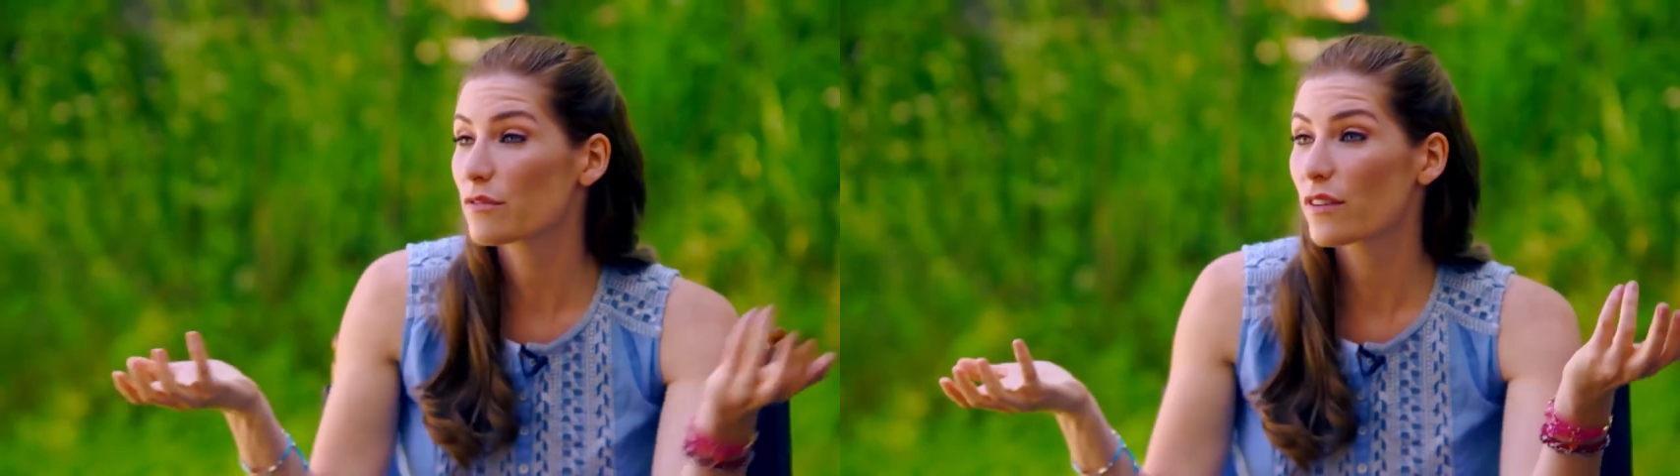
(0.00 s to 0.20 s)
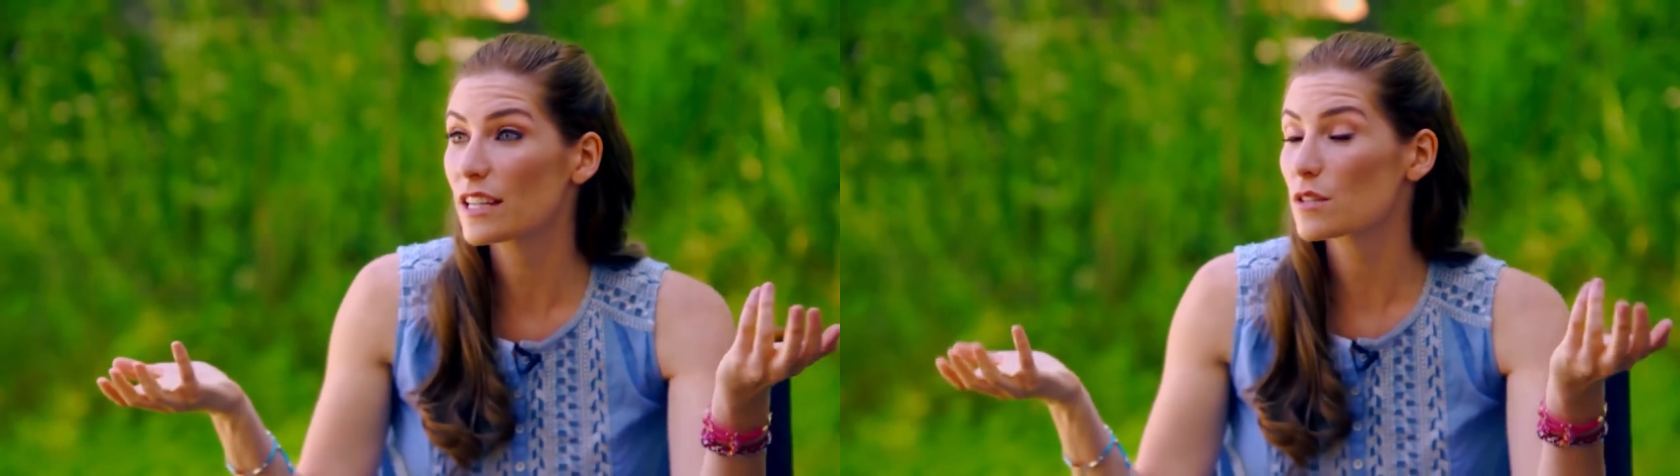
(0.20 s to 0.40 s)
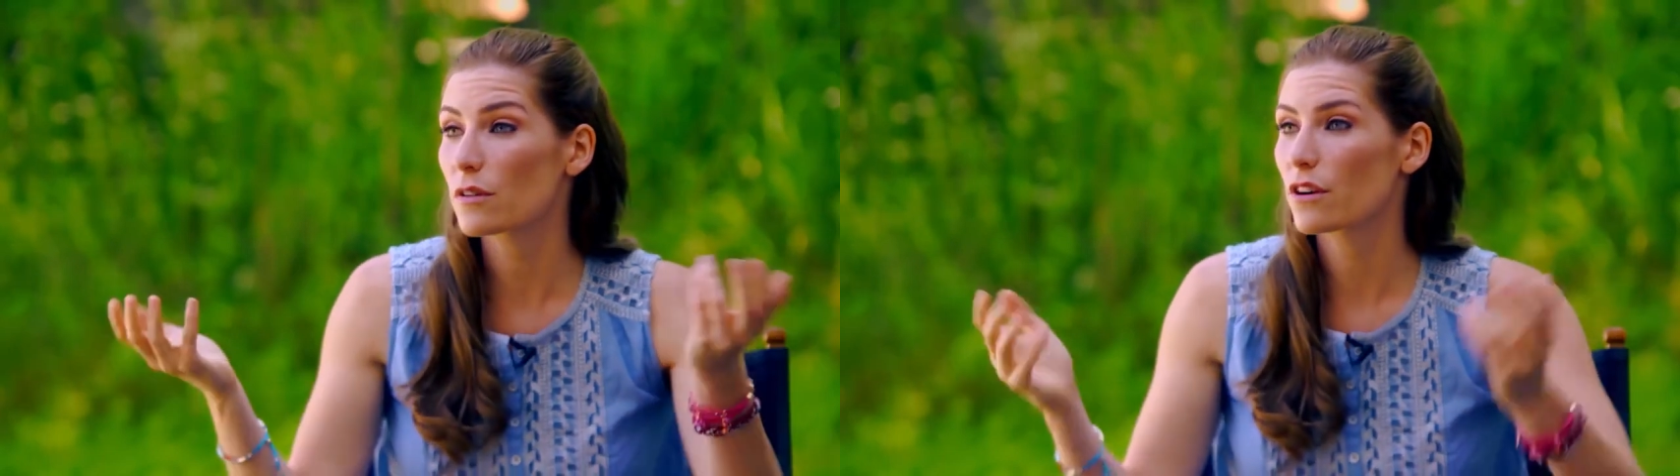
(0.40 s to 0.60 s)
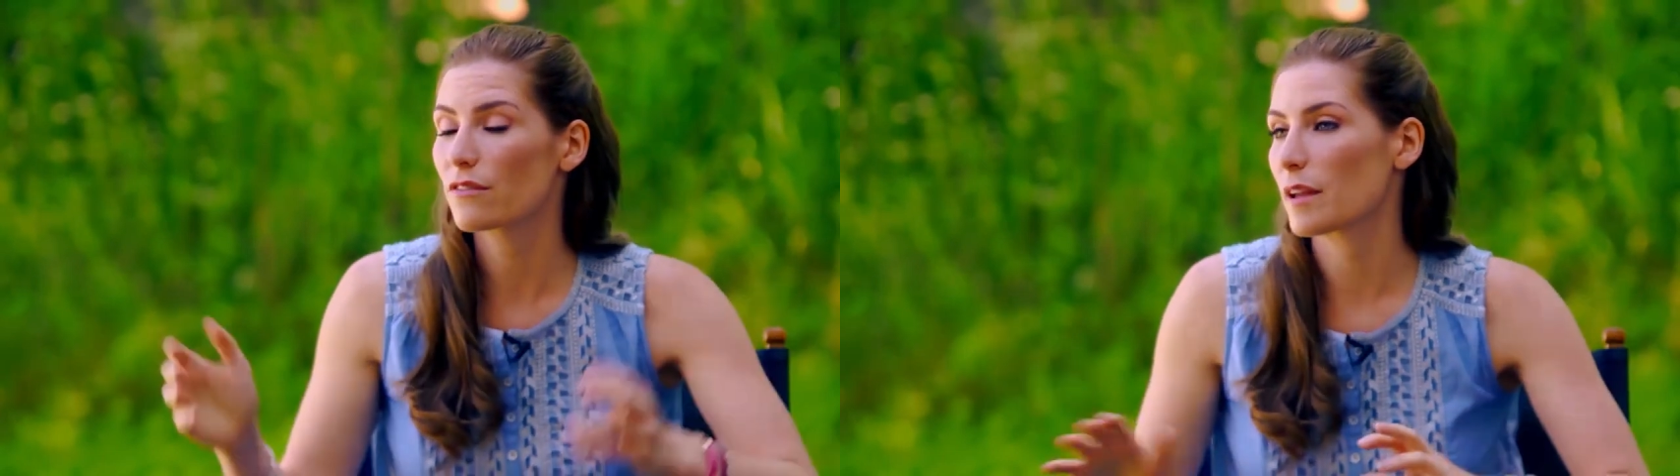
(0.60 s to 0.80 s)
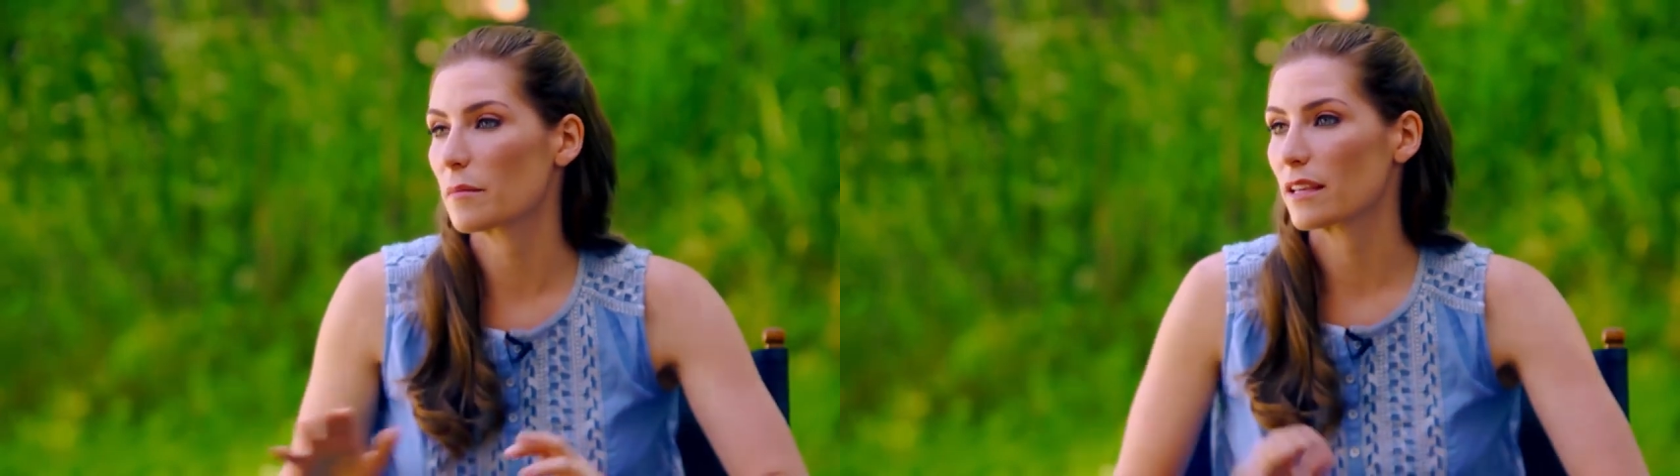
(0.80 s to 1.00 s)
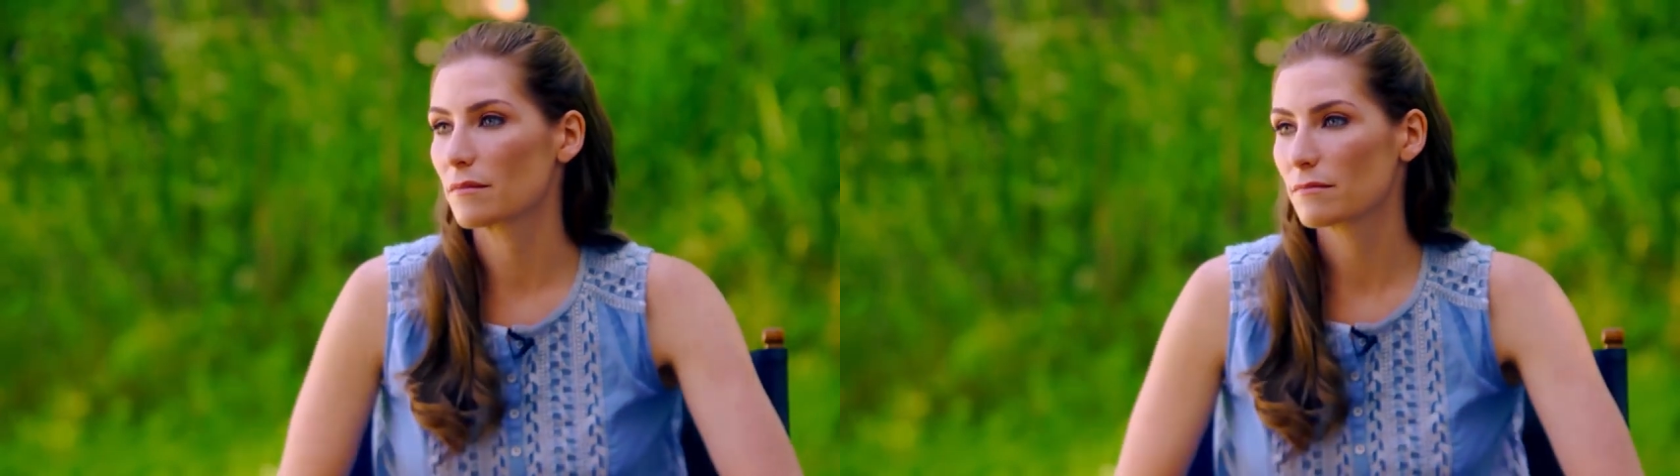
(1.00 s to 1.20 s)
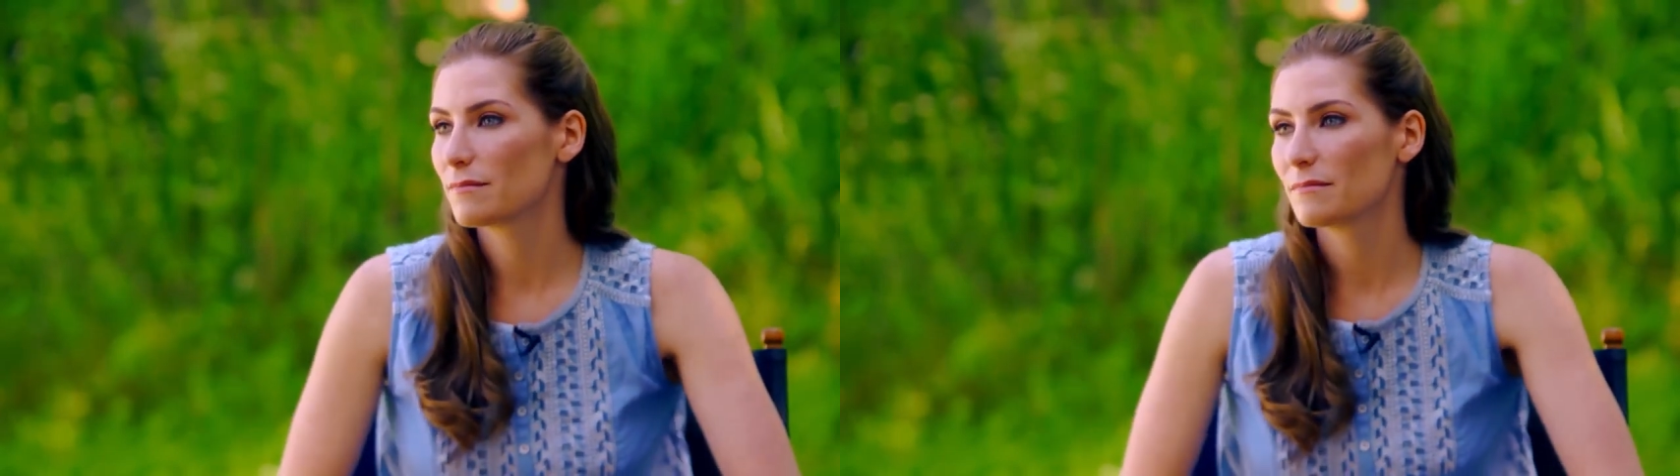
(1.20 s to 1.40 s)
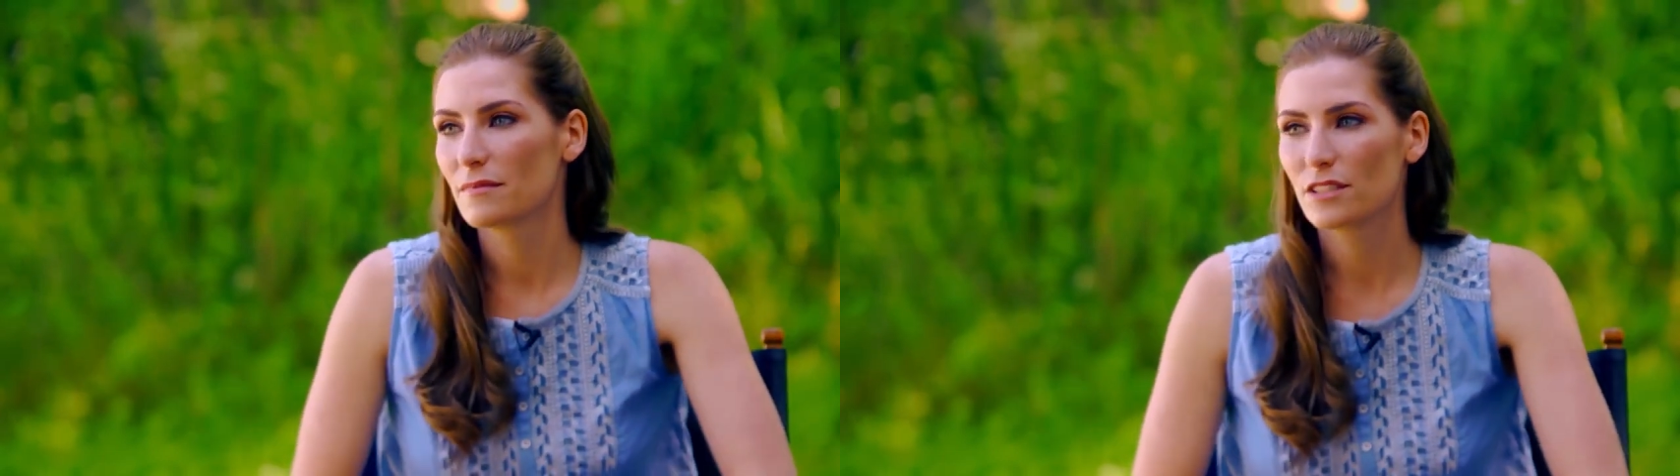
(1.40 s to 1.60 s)
funniest one in our family.
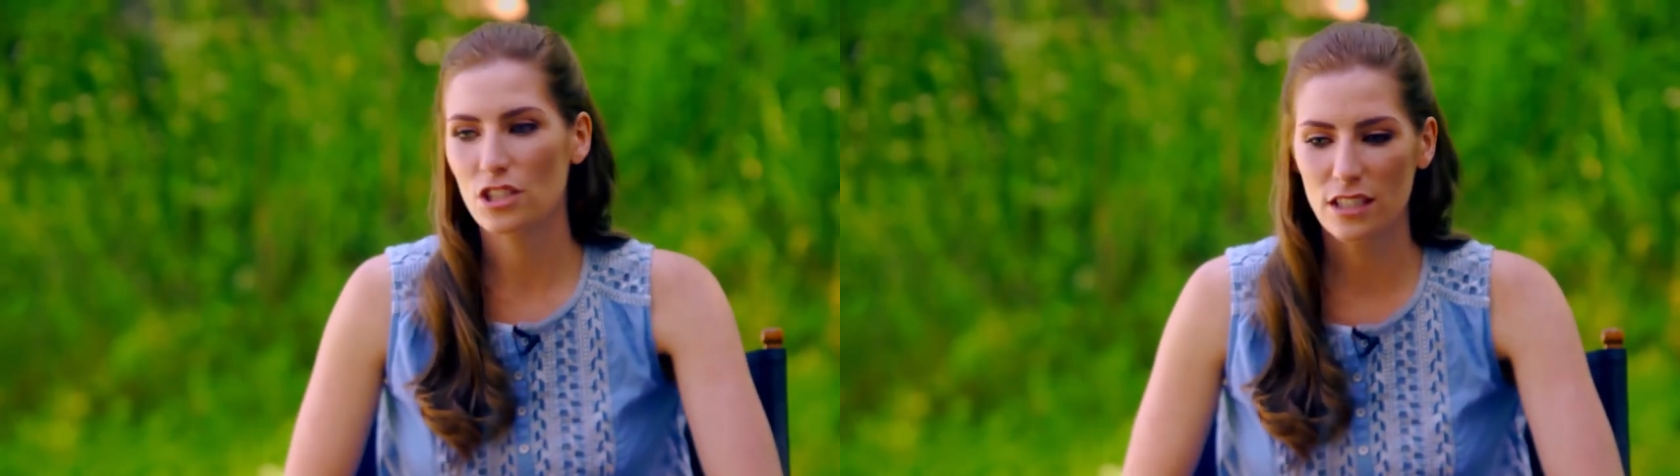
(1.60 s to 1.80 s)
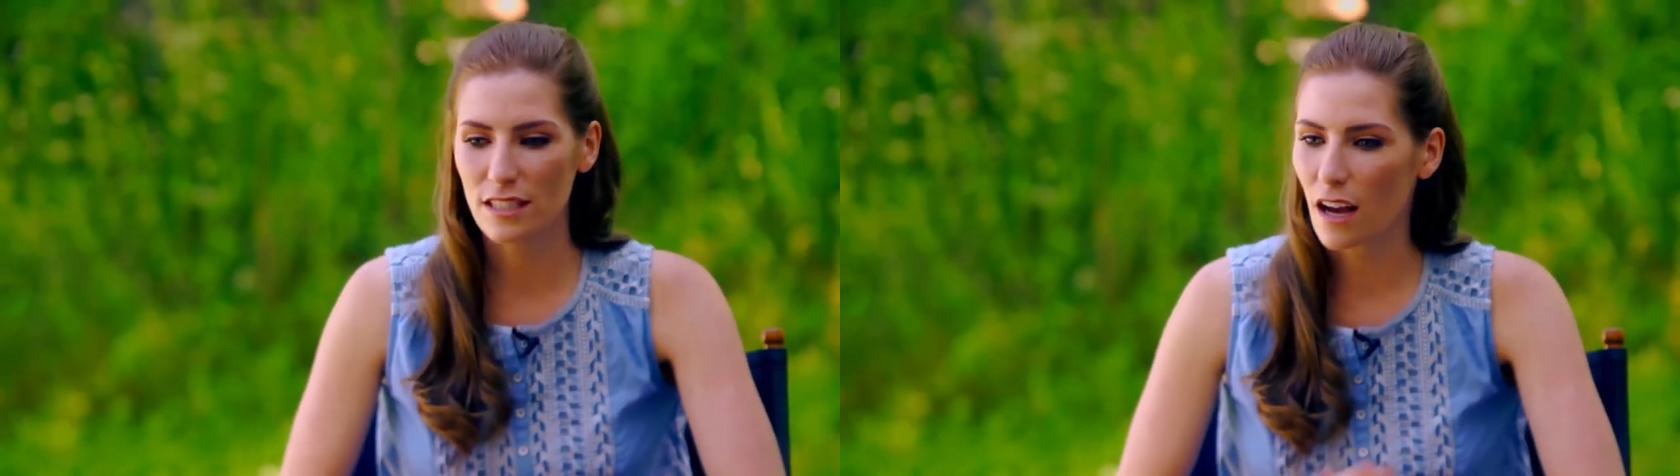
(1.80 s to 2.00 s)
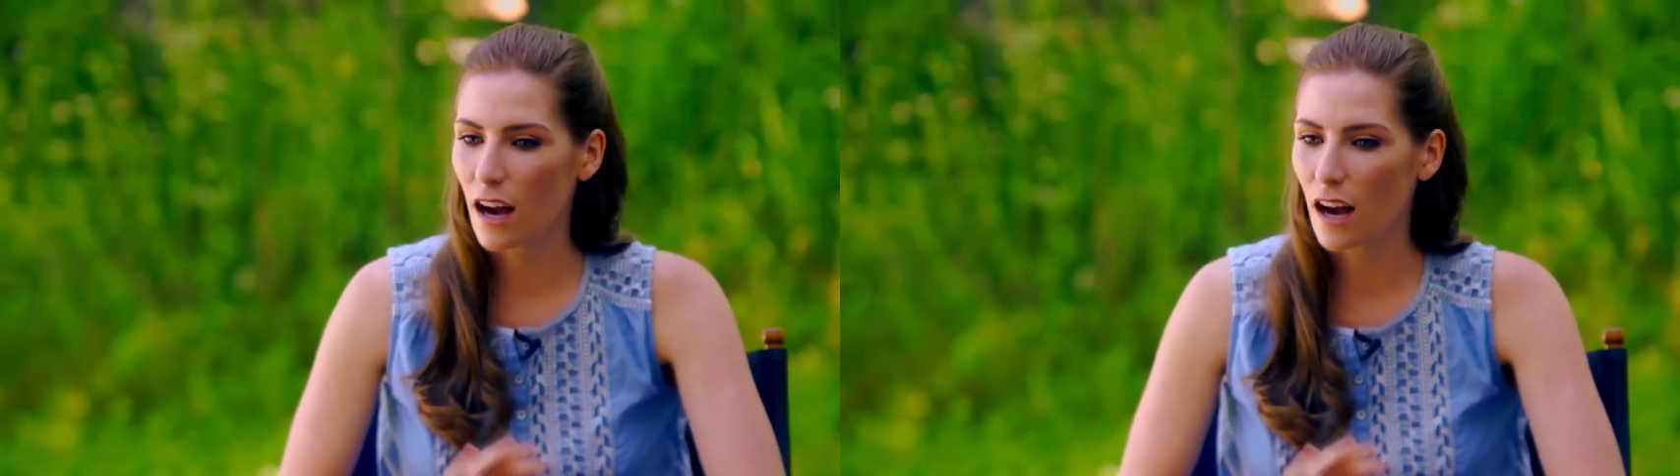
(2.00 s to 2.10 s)
She's